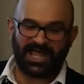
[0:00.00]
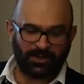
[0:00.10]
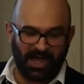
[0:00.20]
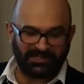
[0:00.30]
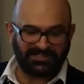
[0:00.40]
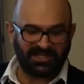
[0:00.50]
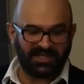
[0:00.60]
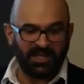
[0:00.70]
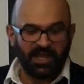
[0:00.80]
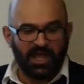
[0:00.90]
shadow
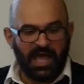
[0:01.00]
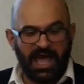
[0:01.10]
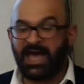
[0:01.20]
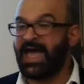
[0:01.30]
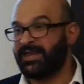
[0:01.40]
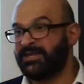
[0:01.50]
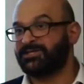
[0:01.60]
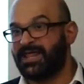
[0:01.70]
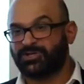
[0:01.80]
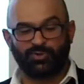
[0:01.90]
IT, uh, and
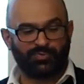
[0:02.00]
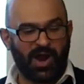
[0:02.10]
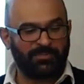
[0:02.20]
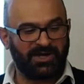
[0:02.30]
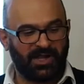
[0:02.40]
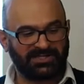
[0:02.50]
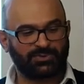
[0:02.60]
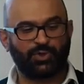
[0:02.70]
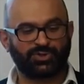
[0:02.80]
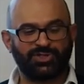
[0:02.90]
intellectual property law.
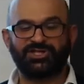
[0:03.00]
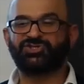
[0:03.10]
So those are the